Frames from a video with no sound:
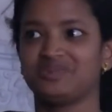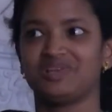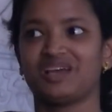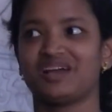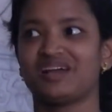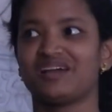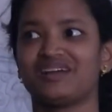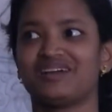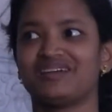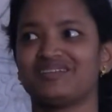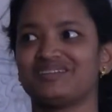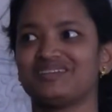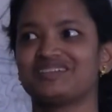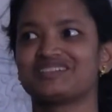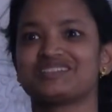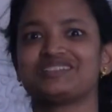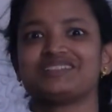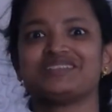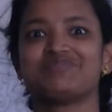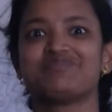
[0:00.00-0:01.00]
Yeah, it
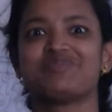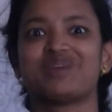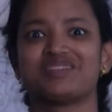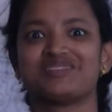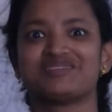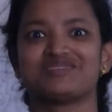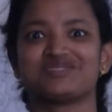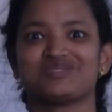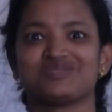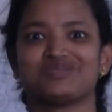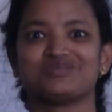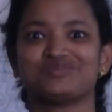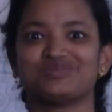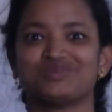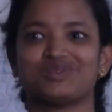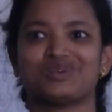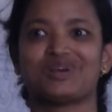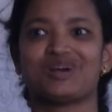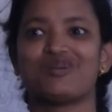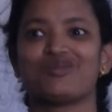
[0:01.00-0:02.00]
depends on
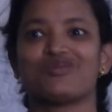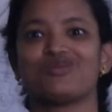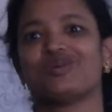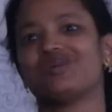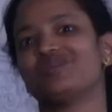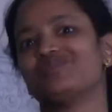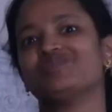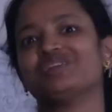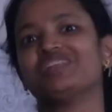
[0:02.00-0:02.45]
how